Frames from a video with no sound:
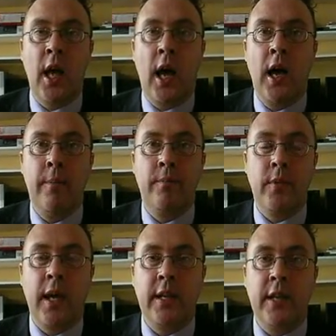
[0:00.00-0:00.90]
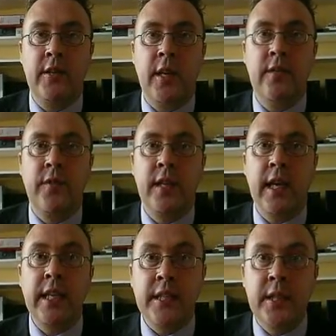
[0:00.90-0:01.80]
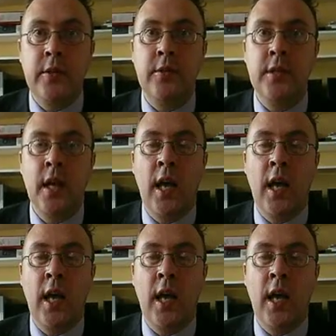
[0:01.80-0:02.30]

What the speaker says: and for the issues